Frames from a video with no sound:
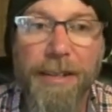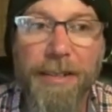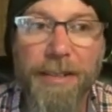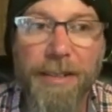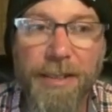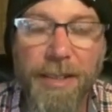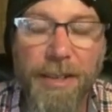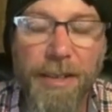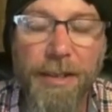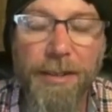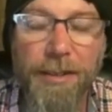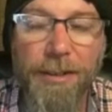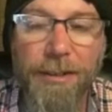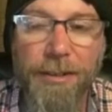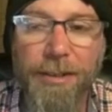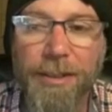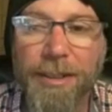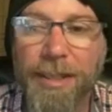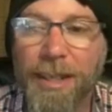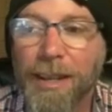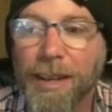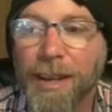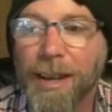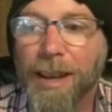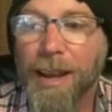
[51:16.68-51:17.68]
skills,
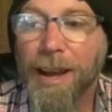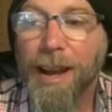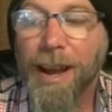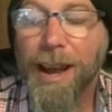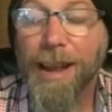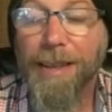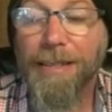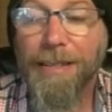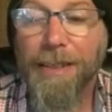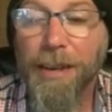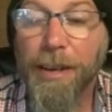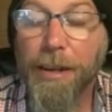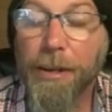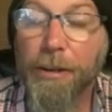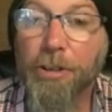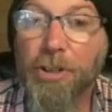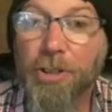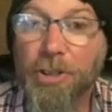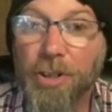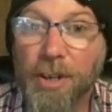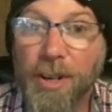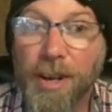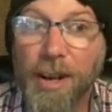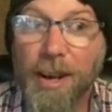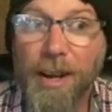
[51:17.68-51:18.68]
I think you
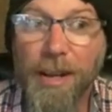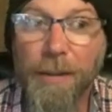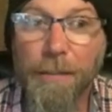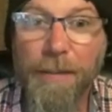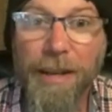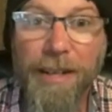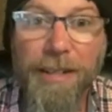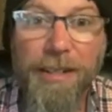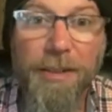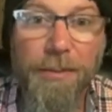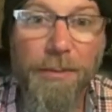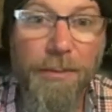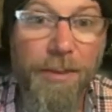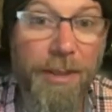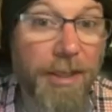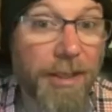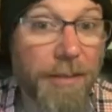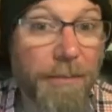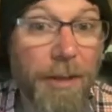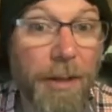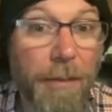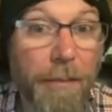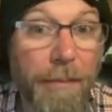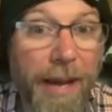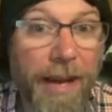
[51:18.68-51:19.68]
should augment it with
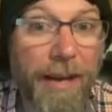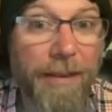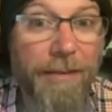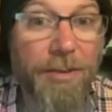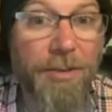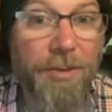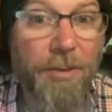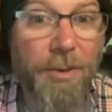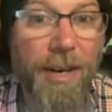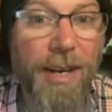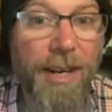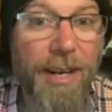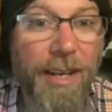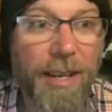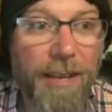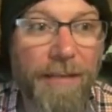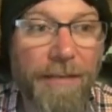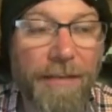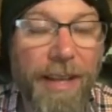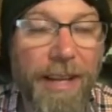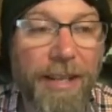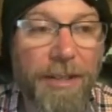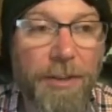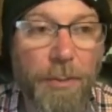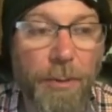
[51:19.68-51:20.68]
some combatives training if
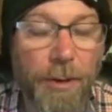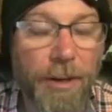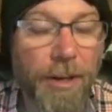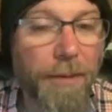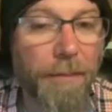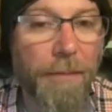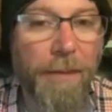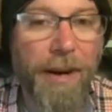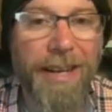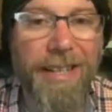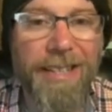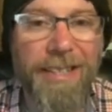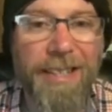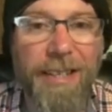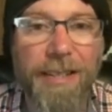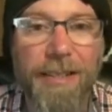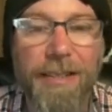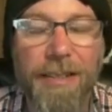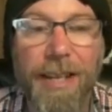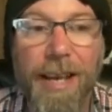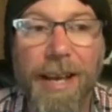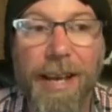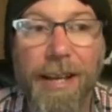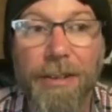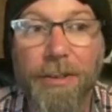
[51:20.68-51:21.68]
that's where your mindset is
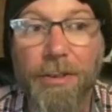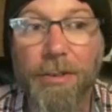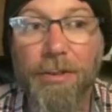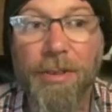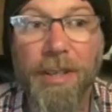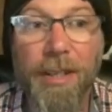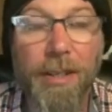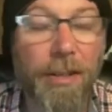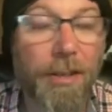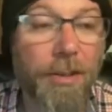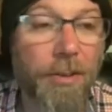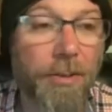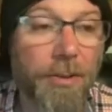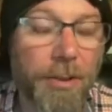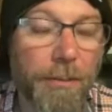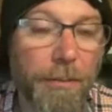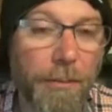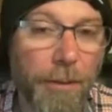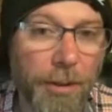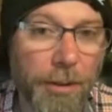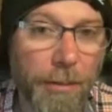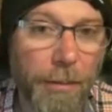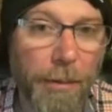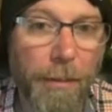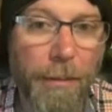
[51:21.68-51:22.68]
at. You need to do some
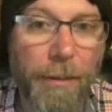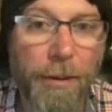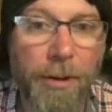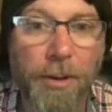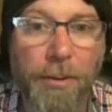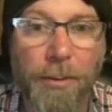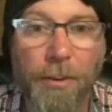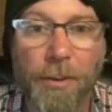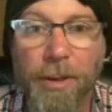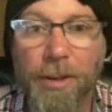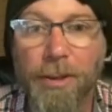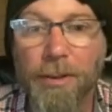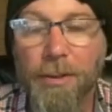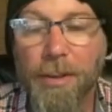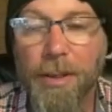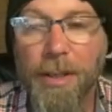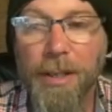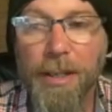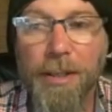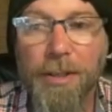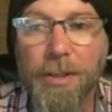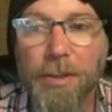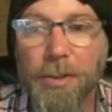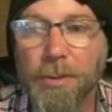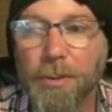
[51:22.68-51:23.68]
multiple opponent work. You
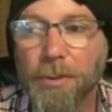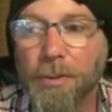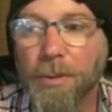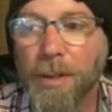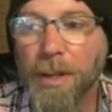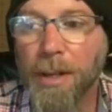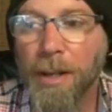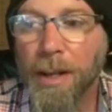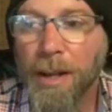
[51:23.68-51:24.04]
need to,